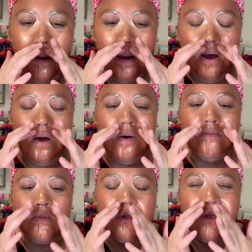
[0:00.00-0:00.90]

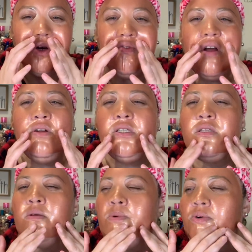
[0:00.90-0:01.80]
Um, they're very
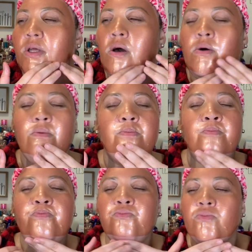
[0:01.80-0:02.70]
slippery though.
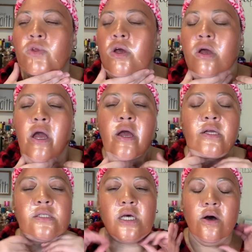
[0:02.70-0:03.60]

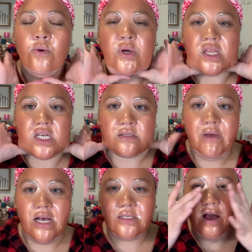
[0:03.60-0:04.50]
And uh, with these
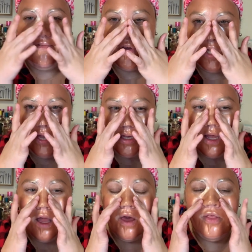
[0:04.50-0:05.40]
masks, I feel like
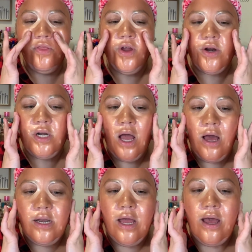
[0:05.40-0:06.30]
they're
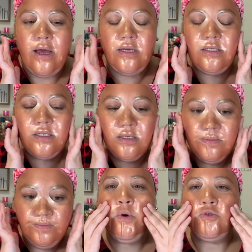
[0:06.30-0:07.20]
not as,
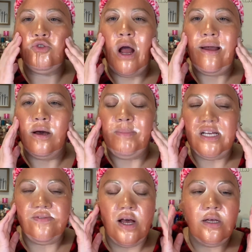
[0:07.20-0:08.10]
won't dry up
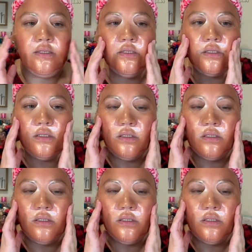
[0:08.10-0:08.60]
as fast.